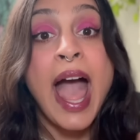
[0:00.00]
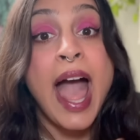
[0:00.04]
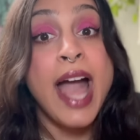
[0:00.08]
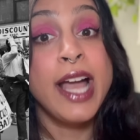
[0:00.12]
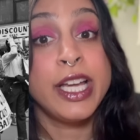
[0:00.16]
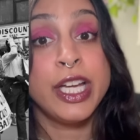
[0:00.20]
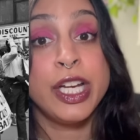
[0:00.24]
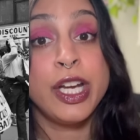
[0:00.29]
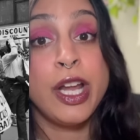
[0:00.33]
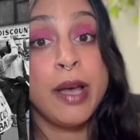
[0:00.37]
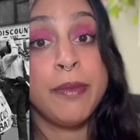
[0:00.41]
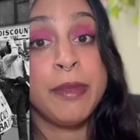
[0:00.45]

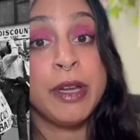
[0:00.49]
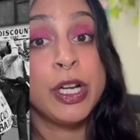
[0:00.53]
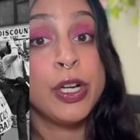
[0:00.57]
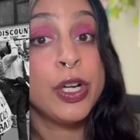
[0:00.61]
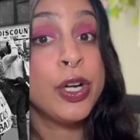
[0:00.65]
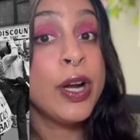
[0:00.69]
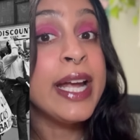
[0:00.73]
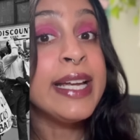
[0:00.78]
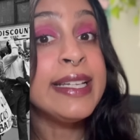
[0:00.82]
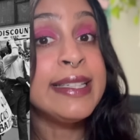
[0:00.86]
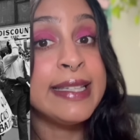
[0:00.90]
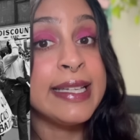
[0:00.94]
Economic
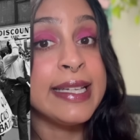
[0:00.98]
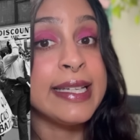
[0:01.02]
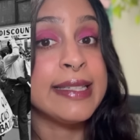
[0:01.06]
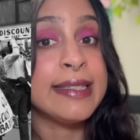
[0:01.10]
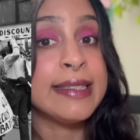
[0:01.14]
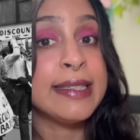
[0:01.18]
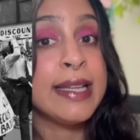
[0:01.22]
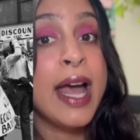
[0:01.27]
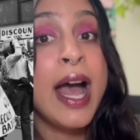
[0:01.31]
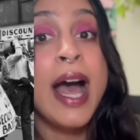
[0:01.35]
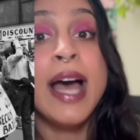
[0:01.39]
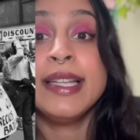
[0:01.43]
crisis,
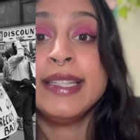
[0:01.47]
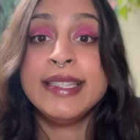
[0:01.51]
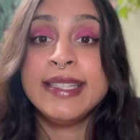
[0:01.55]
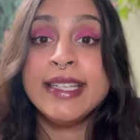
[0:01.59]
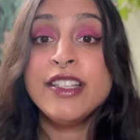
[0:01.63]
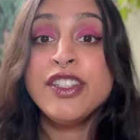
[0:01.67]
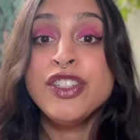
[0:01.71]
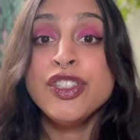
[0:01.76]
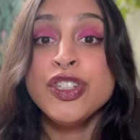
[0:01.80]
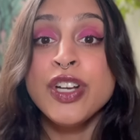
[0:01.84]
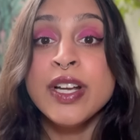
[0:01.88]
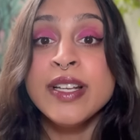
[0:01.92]
a
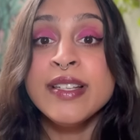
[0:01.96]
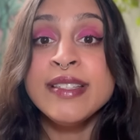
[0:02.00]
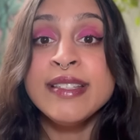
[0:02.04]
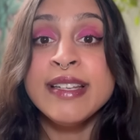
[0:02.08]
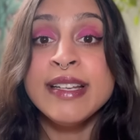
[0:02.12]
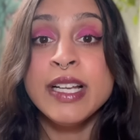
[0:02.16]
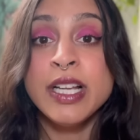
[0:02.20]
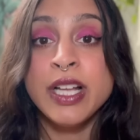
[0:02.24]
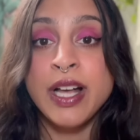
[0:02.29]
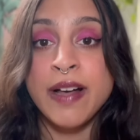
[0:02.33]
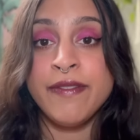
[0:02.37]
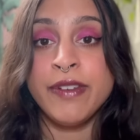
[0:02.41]
distrust
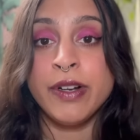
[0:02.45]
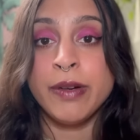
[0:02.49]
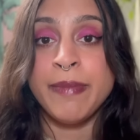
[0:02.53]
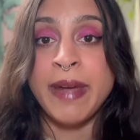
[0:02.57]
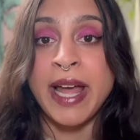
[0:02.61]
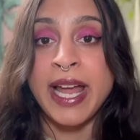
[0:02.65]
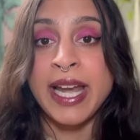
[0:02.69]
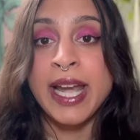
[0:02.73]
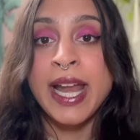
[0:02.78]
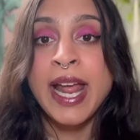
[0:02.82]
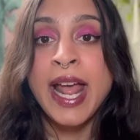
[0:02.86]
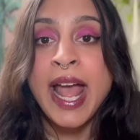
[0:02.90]
in
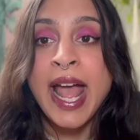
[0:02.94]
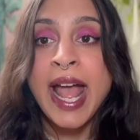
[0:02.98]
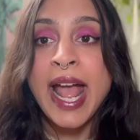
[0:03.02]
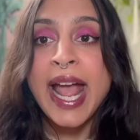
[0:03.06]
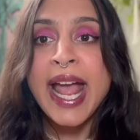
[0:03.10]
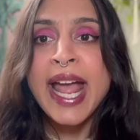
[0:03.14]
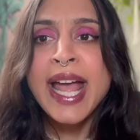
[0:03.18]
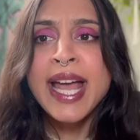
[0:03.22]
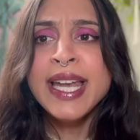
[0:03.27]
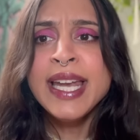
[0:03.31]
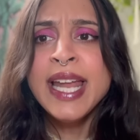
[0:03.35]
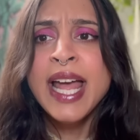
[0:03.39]
government,
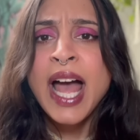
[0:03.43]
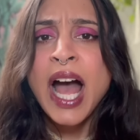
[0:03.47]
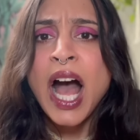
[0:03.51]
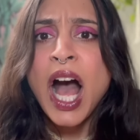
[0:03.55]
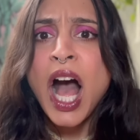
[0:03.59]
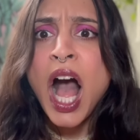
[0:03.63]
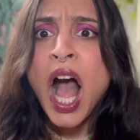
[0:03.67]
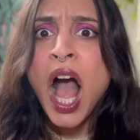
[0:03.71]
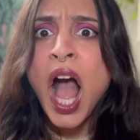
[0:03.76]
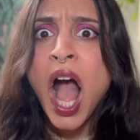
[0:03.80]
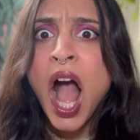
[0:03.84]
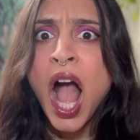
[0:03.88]
and
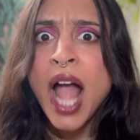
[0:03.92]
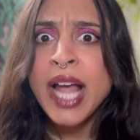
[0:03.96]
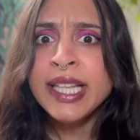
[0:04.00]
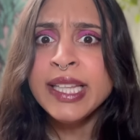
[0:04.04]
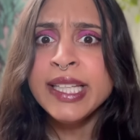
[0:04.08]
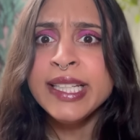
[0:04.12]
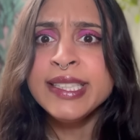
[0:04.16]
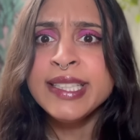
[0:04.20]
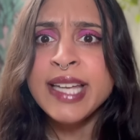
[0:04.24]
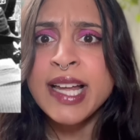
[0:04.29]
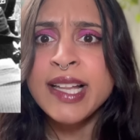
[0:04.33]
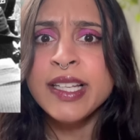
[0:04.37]
a
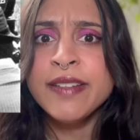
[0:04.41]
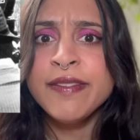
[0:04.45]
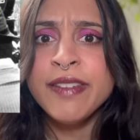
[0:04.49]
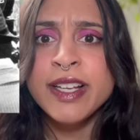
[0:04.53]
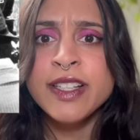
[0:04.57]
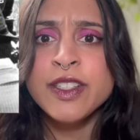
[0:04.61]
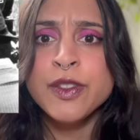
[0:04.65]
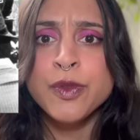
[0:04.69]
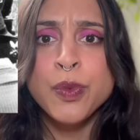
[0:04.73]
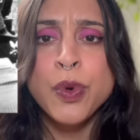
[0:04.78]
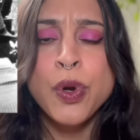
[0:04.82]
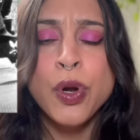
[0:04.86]
highly
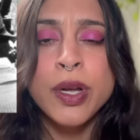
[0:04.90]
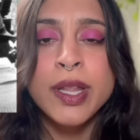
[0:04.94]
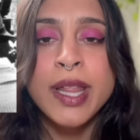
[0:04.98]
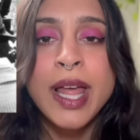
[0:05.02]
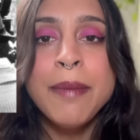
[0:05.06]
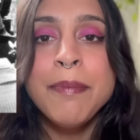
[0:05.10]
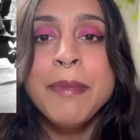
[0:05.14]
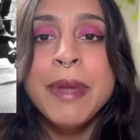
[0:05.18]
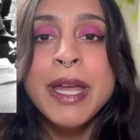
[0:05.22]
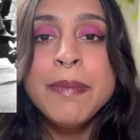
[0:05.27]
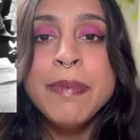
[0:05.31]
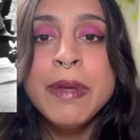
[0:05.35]
televised war
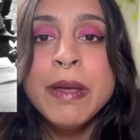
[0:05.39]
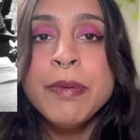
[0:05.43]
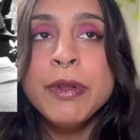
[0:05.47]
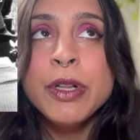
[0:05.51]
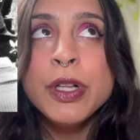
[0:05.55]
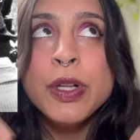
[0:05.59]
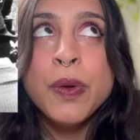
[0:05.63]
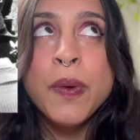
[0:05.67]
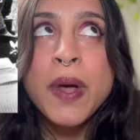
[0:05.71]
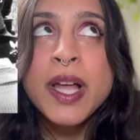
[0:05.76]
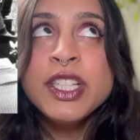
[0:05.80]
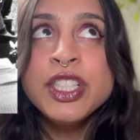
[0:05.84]
that made
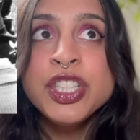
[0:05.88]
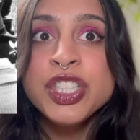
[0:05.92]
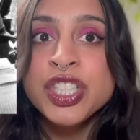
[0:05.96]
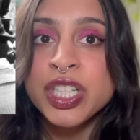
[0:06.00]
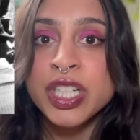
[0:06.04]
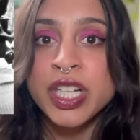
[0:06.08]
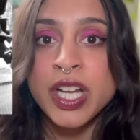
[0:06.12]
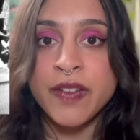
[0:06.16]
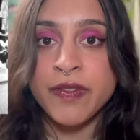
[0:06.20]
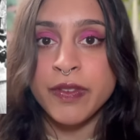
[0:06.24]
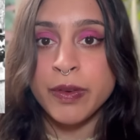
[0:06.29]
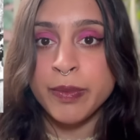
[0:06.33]
people
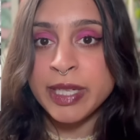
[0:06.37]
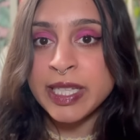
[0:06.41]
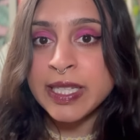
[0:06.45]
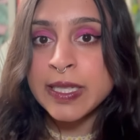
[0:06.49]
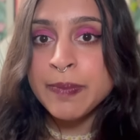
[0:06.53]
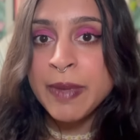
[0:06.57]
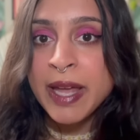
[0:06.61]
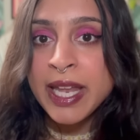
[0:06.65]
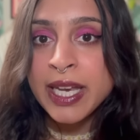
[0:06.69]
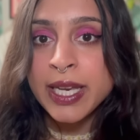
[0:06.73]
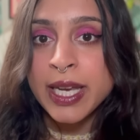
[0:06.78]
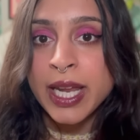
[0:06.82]
question government
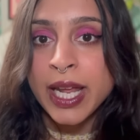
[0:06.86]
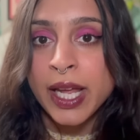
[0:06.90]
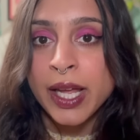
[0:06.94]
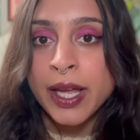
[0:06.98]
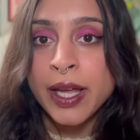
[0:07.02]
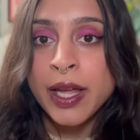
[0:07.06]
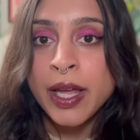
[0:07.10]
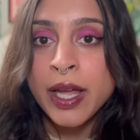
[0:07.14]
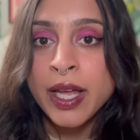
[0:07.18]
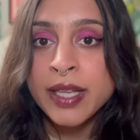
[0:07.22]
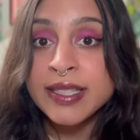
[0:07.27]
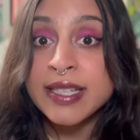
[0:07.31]

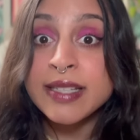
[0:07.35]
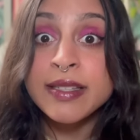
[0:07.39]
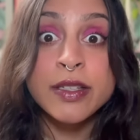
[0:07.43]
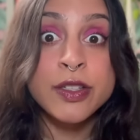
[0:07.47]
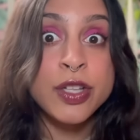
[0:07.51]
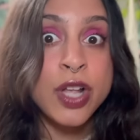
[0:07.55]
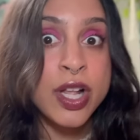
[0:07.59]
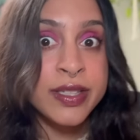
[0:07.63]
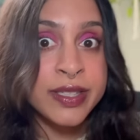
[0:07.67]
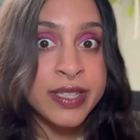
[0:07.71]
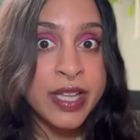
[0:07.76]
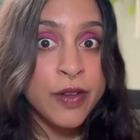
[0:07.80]
spending. Does
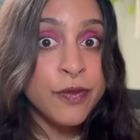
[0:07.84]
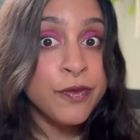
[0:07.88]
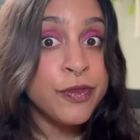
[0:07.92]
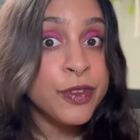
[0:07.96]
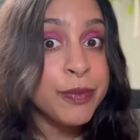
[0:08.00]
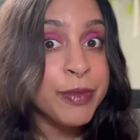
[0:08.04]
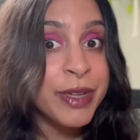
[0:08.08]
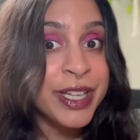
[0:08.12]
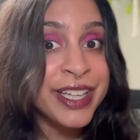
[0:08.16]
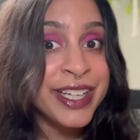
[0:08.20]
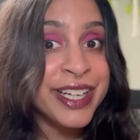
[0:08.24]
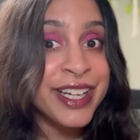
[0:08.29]
this all sound
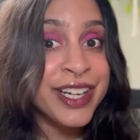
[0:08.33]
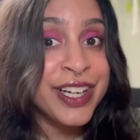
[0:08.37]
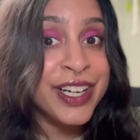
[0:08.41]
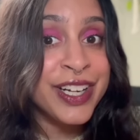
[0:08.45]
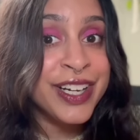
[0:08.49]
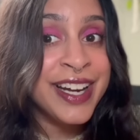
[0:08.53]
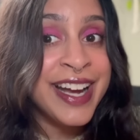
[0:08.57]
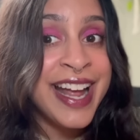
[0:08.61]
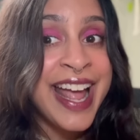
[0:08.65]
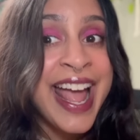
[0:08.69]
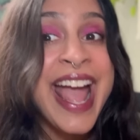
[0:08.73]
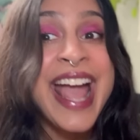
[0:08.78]

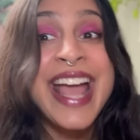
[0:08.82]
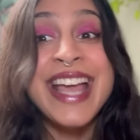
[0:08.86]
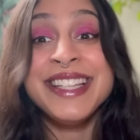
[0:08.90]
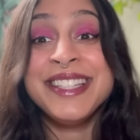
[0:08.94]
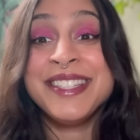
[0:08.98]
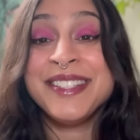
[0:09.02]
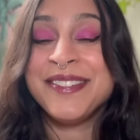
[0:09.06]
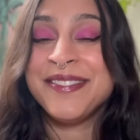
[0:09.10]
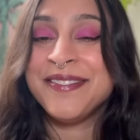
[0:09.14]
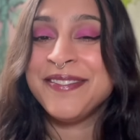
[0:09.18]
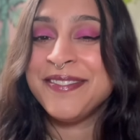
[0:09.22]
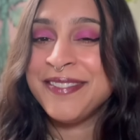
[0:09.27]
familiar?
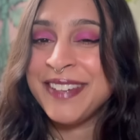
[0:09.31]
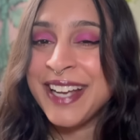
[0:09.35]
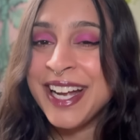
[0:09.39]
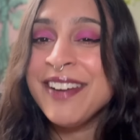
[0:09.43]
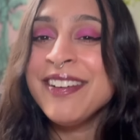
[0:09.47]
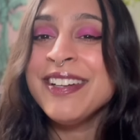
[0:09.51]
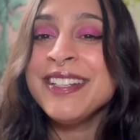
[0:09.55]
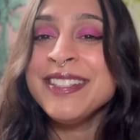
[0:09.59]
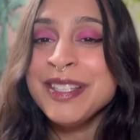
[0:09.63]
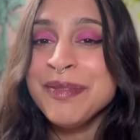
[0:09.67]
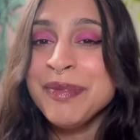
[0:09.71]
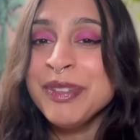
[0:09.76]
It's a
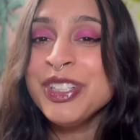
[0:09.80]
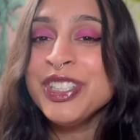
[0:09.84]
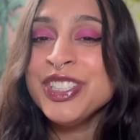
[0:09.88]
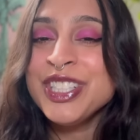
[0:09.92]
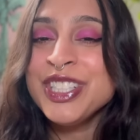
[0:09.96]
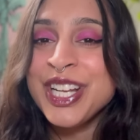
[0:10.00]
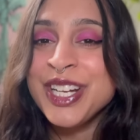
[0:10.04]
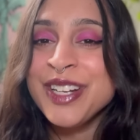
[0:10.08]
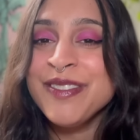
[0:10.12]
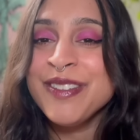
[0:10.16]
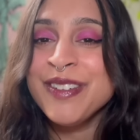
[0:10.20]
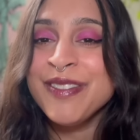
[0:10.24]
very similar
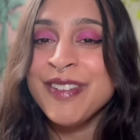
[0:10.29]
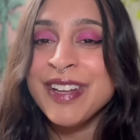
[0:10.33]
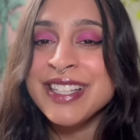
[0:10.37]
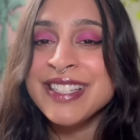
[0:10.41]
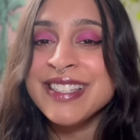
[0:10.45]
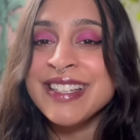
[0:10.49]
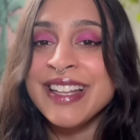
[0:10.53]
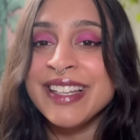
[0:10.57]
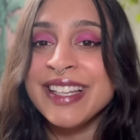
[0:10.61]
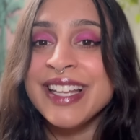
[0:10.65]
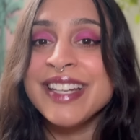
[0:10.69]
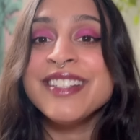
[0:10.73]
chain of events
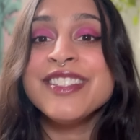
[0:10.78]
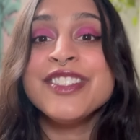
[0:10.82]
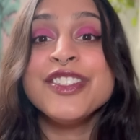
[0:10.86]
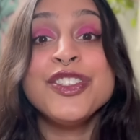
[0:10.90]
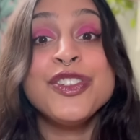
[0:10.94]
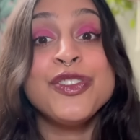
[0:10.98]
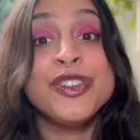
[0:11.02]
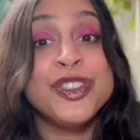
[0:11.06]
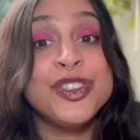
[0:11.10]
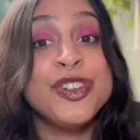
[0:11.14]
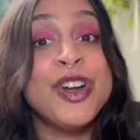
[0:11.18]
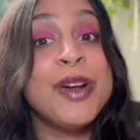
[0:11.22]
that led us
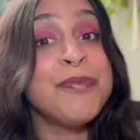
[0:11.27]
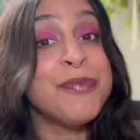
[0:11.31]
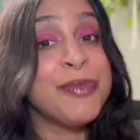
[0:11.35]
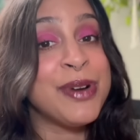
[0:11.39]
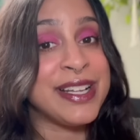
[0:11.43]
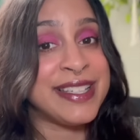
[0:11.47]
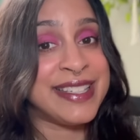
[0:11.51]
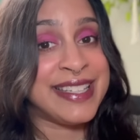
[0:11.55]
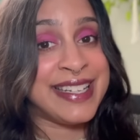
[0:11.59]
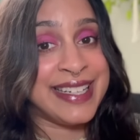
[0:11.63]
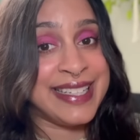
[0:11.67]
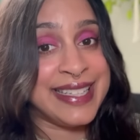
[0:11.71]
into a Trump
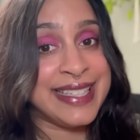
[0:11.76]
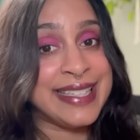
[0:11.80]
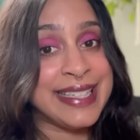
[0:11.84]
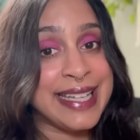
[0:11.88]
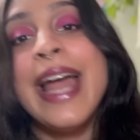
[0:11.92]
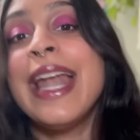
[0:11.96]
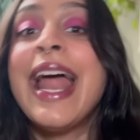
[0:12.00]
presidency.